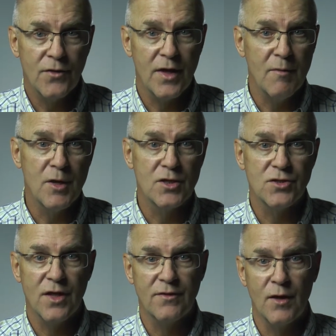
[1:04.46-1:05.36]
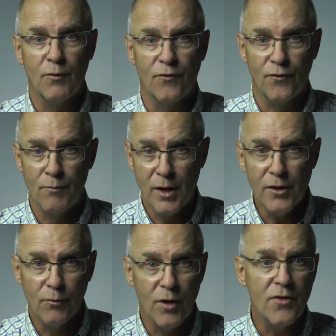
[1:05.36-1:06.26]
to the image that they were
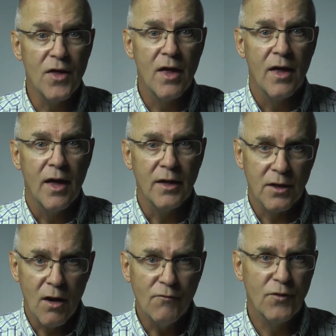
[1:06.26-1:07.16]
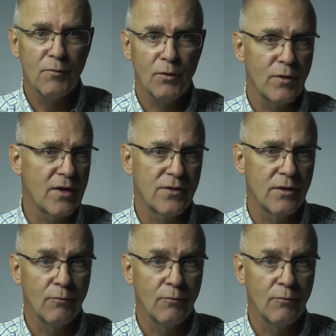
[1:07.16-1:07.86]
familiar with and comfortable with,